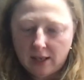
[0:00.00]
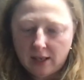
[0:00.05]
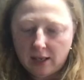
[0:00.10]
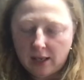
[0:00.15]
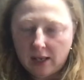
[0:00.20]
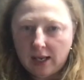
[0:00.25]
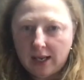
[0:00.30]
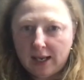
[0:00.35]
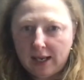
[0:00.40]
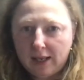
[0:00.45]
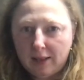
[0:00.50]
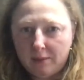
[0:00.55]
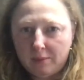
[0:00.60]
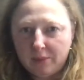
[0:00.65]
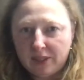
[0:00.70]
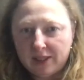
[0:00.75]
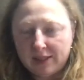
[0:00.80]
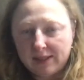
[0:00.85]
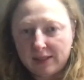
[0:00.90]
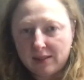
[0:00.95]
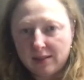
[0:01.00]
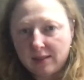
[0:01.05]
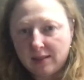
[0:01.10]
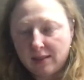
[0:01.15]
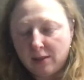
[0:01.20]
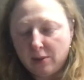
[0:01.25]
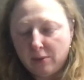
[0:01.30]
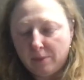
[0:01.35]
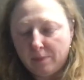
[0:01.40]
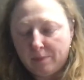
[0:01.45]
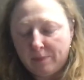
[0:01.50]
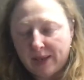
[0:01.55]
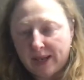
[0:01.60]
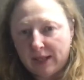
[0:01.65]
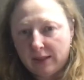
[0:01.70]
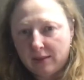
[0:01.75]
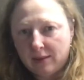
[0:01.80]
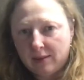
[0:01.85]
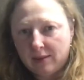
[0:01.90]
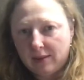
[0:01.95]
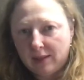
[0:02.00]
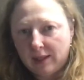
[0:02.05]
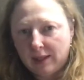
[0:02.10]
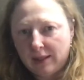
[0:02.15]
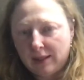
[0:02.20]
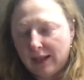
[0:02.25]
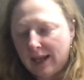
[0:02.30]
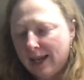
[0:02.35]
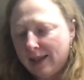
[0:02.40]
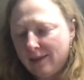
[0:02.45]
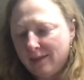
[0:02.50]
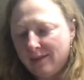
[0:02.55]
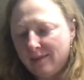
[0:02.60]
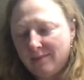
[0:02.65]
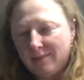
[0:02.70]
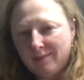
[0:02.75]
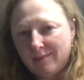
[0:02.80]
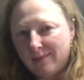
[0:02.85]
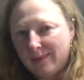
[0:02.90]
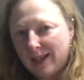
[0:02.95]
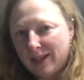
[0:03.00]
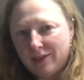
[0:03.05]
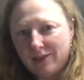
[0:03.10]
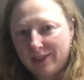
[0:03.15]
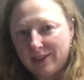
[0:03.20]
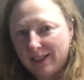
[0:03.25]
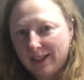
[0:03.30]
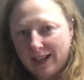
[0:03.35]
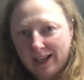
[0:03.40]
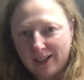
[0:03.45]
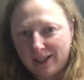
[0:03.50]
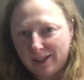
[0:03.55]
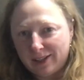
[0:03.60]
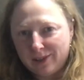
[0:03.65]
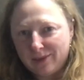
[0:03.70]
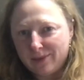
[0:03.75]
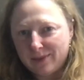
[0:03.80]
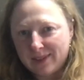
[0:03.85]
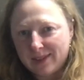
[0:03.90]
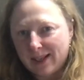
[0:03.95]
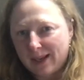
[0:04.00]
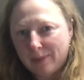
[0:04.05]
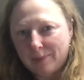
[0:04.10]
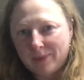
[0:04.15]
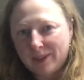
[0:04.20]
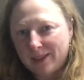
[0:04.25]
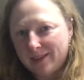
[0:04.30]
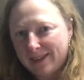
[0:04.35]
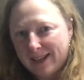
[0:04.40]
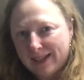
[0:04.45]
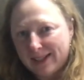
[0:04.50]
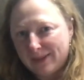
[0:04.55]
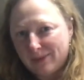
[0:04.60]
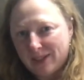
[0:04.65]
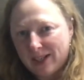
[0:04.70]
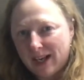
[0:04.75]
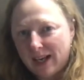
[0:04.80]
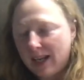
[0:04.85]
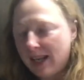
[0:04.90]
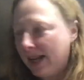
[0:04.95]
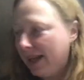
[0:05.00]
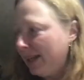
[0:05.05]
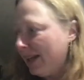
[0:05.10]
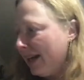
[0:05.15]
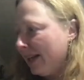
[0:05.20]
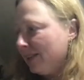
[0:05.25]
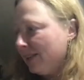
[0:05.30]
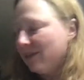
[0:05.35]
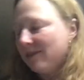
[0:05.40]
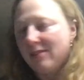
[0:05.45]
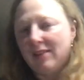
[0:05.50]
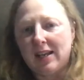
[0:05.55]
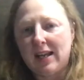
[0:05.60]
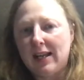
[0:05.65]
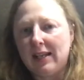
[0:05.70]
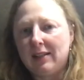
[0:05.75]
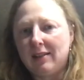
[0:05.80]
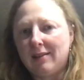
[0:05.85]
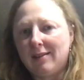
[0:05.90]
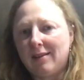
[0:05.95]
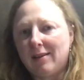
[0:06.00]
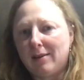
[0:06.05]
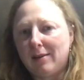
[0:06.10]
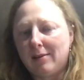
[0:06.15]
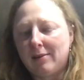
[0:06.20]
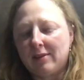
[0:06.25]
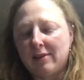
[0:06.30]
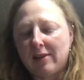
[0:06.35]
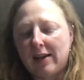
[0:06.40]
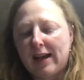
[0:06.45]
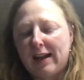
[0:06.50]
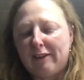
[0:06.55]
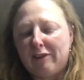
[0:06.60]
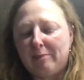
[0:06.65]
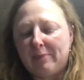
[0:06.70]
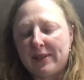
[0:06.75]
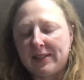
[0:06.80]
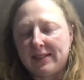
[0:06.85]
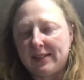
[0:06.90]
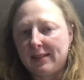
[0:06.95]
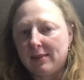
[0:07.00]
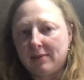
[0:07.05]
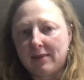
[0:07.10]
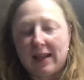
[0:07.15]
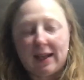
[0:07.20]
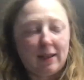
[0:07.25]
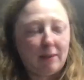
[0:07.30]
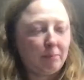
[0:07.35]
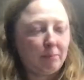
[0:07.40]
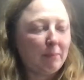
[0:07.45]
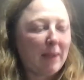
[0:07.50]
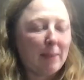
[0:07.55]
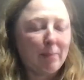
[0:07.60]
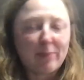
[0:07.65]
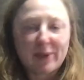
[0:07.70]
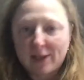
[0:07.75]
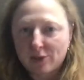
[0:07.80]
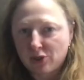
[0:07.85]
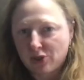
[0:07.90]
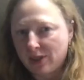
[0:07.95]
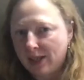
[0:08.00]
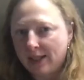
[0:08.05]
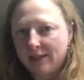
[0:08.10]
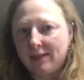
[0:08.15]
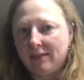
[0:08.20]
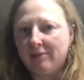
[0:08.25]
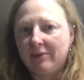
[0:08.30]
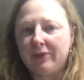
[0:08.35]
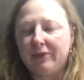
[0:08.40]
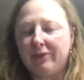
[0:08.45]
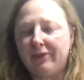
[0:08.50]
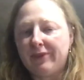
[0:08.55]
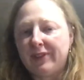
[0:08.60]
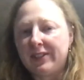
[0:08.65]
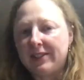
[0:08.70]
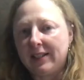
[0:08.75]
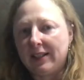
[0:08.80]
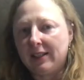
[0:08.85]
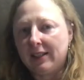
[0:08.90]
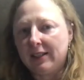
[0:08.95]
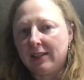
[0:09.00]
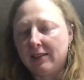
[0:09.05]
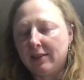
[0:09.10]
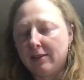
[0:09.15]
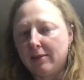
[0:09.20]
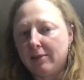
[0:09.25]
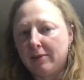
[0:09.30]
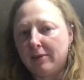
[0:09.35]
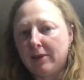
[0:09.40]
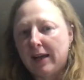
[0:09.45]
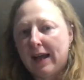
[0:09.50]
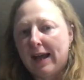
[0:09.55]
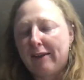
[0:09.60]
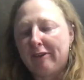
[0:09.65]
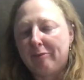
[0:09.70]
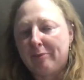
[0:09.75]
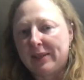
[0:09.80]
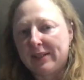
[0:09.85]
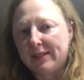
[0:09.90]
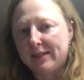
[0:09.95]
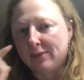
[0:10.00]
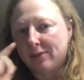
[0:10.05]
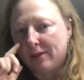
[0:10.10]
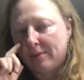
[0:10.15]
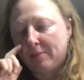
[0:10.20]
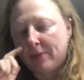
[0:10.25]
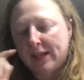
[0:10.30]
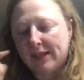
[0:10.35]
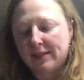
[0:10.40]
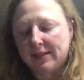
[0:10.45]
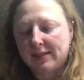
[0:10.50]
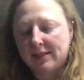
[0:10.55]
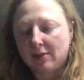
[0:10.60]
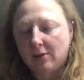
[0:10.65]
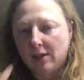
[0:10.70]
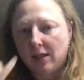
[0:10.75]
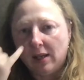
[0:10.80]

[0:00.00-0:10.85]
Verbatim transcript: I because it's tube paint and I I don't think I can use. I mean, that's what I like. I don't like the the half pans. My brush not even fitting in the half pans or the pens. So